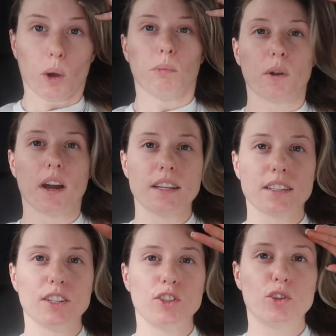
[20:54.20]
I hope you
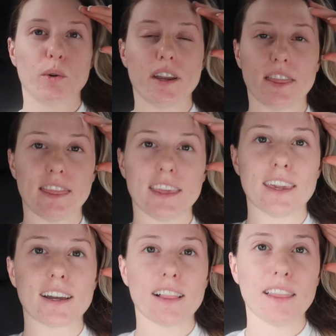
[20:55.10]
guys enjoyed
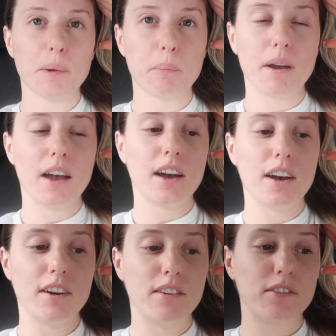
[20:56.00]
the clip
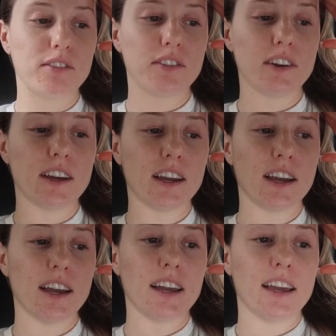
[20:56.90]
of
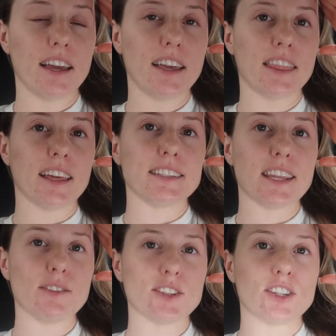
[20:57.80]
that
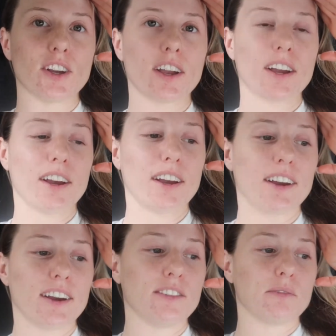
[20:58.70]
David took
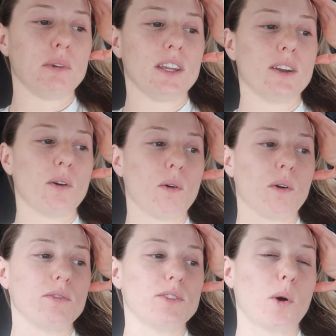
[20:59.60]
of me
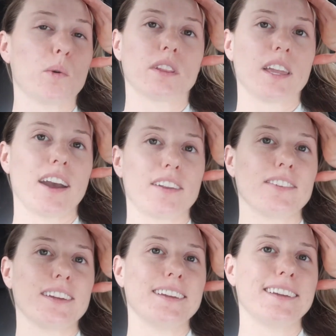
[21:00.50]
totally out of
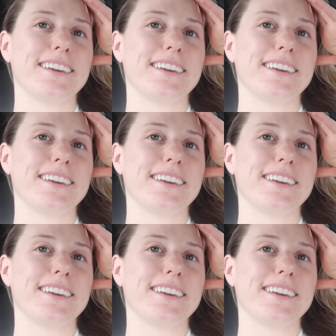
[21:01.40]
it.